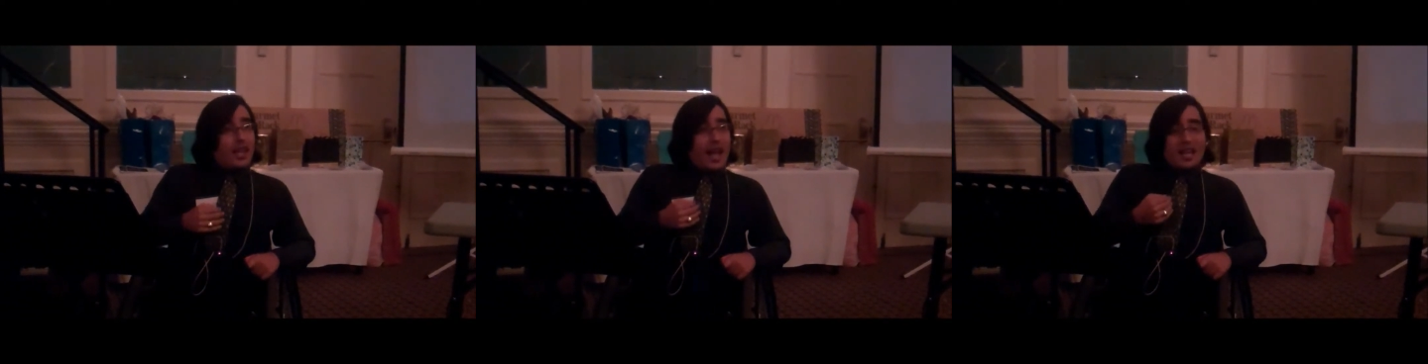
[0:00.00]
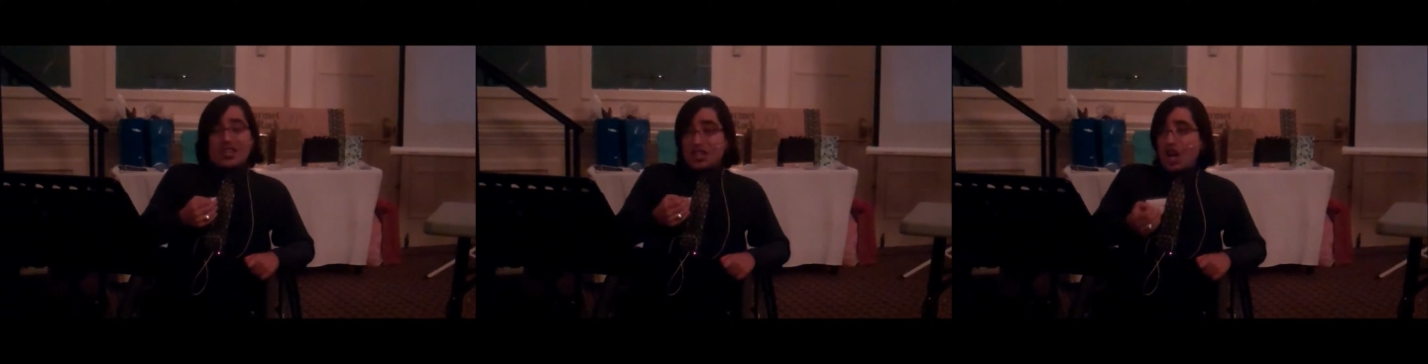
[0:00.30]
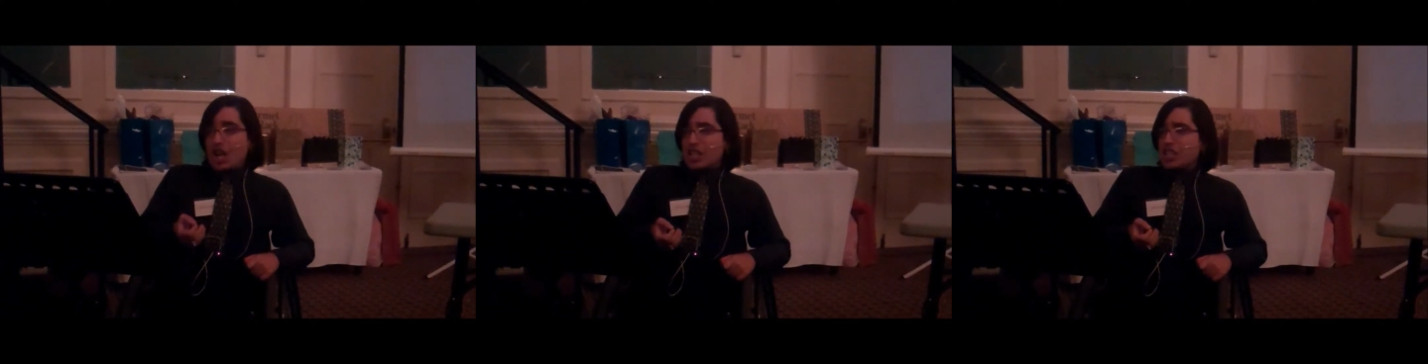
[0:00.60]
and
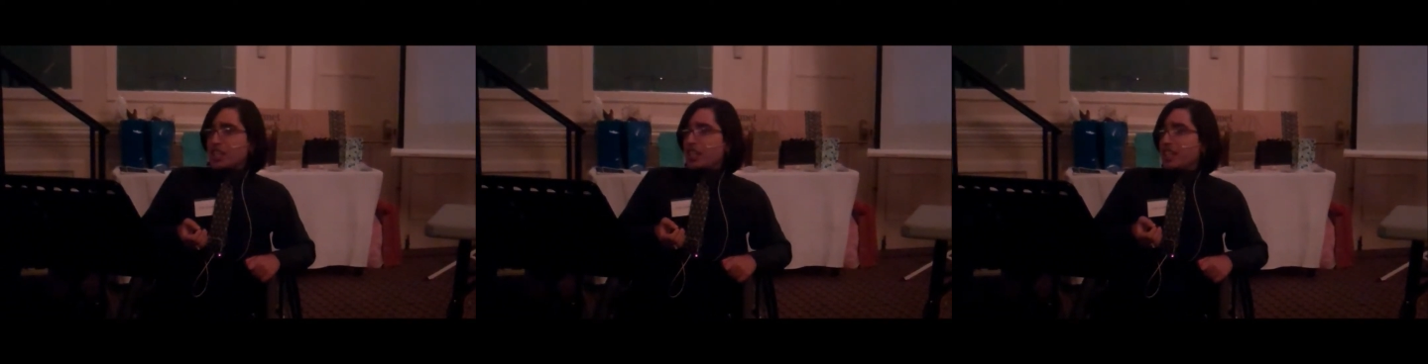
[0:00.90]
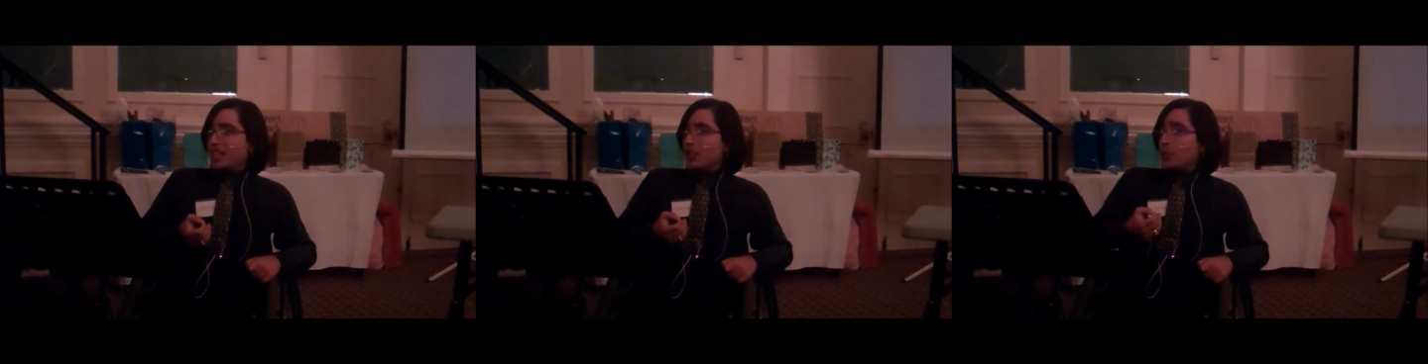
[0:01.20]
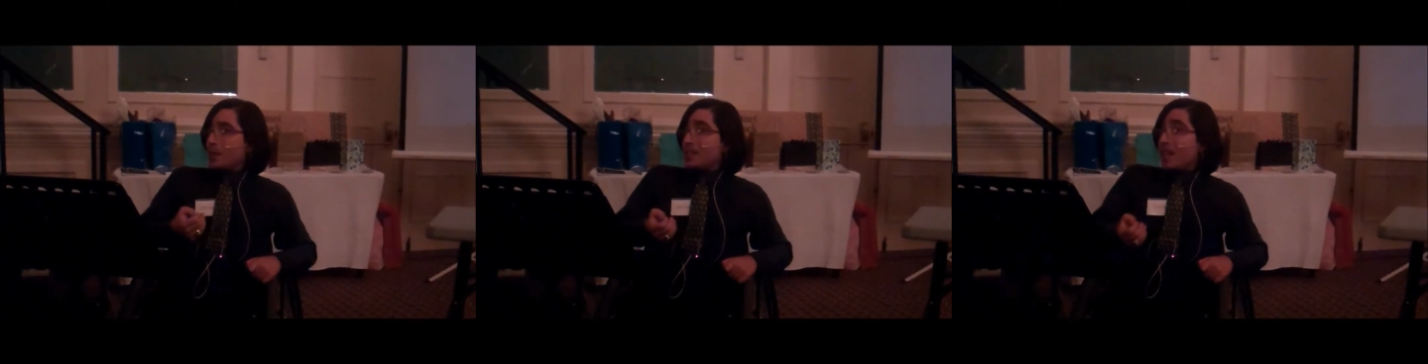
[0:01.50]
unconsciously in the
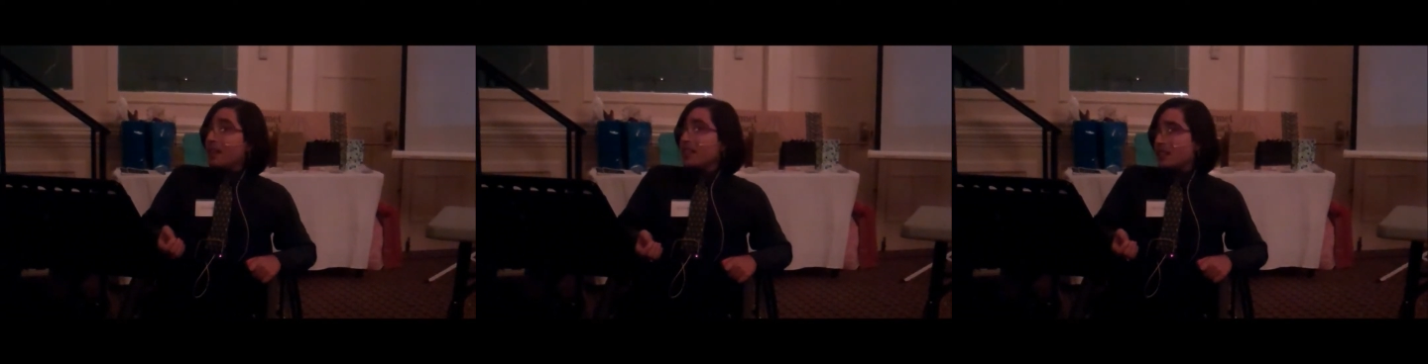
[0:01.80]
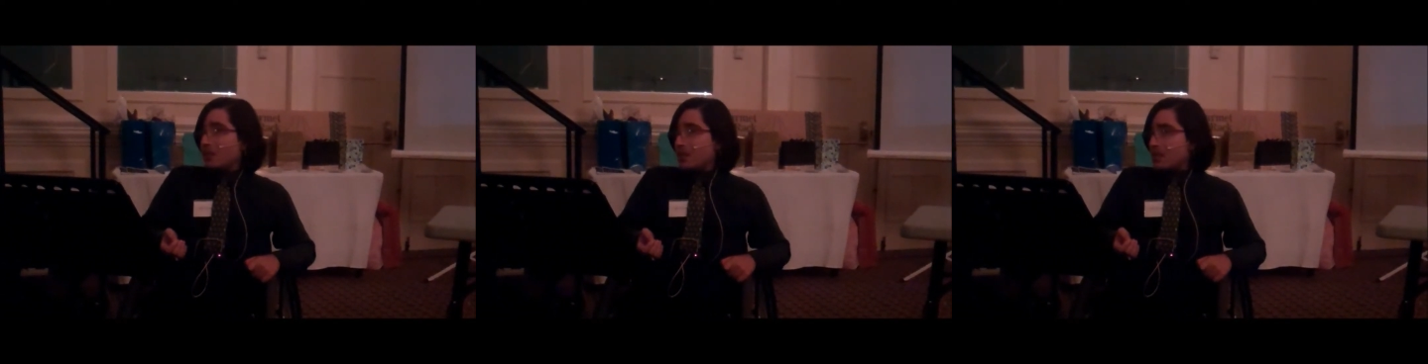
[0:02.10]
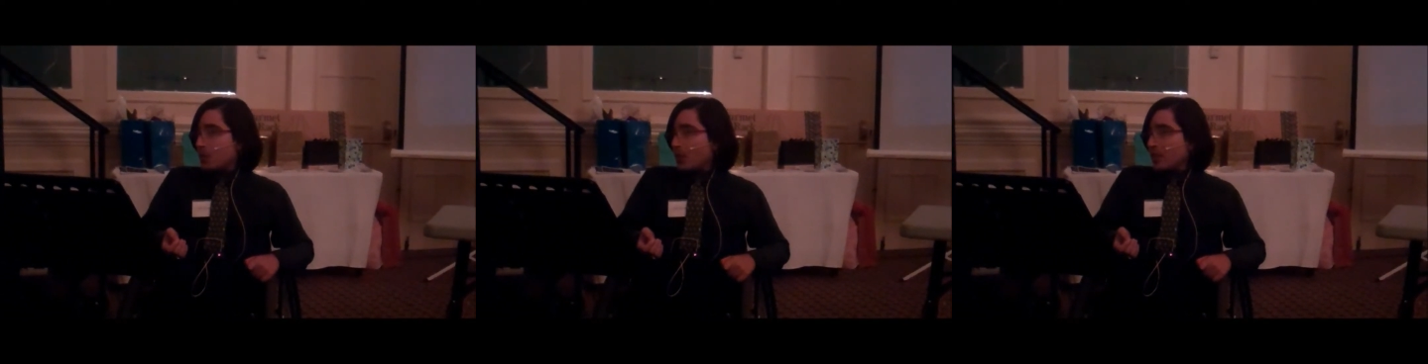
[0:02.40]
retelling of this
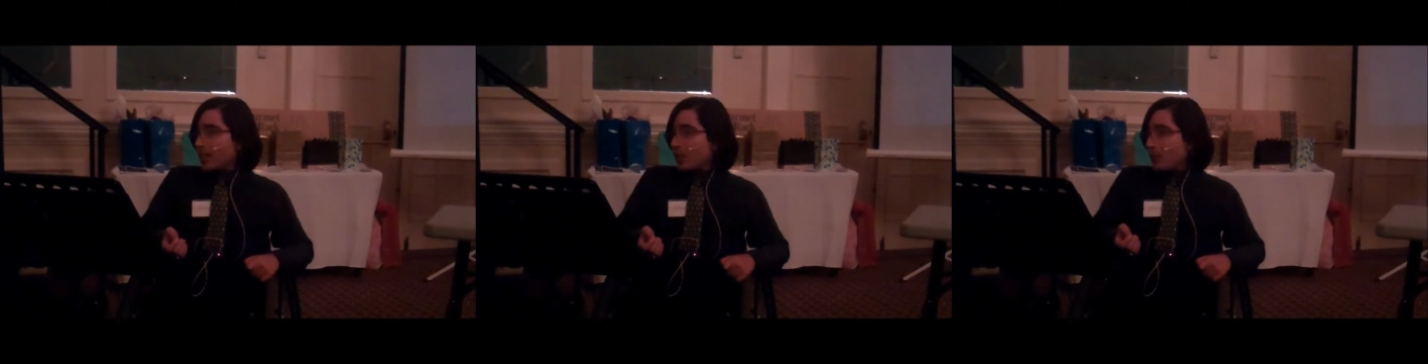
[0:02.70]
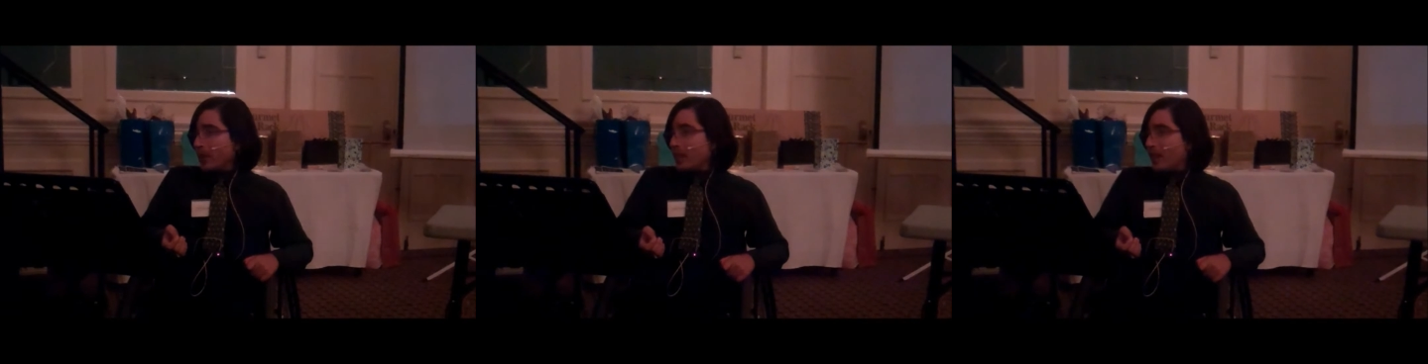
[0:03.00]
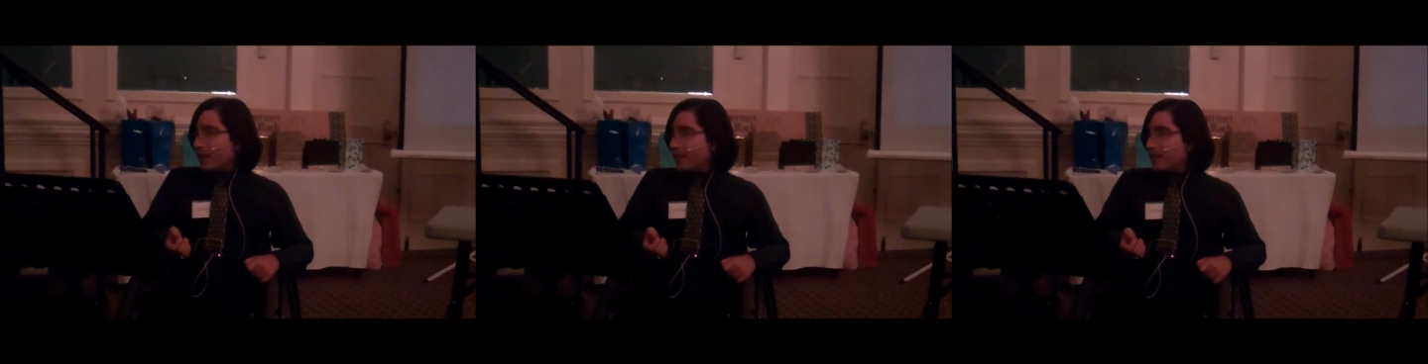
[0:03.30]
story later in my
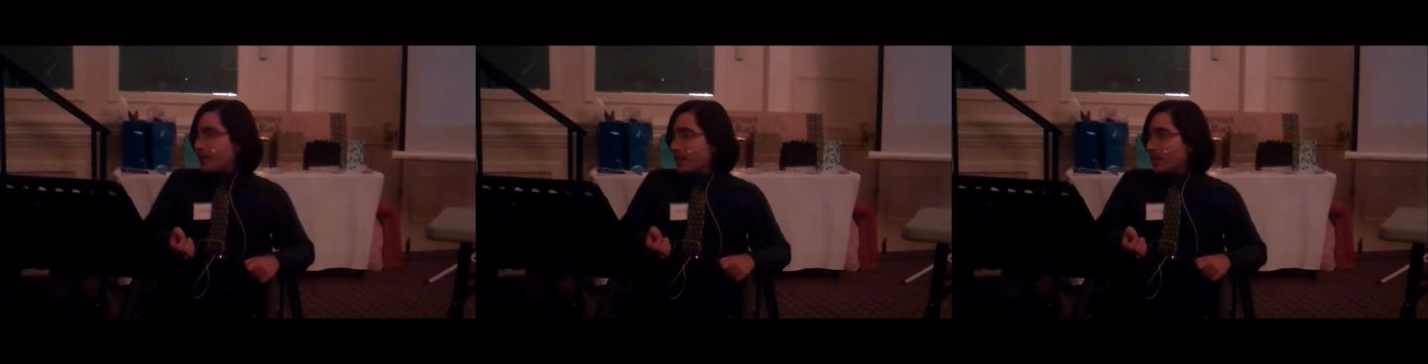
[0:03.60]
life,